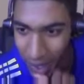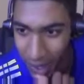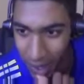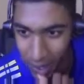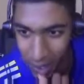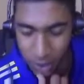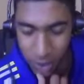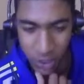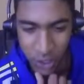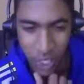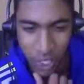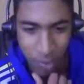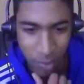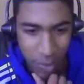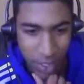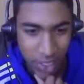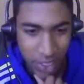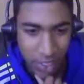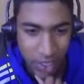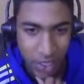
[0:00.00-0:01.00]

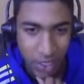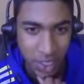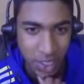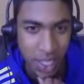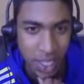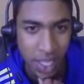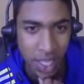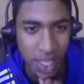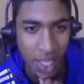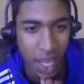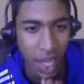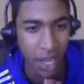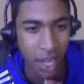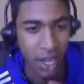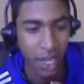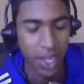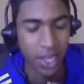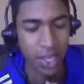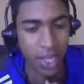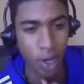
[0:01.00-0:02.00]
checkmates.
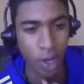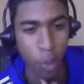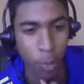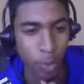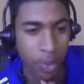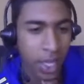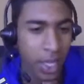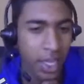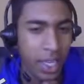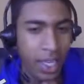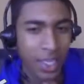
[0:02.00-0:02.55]
In the opening,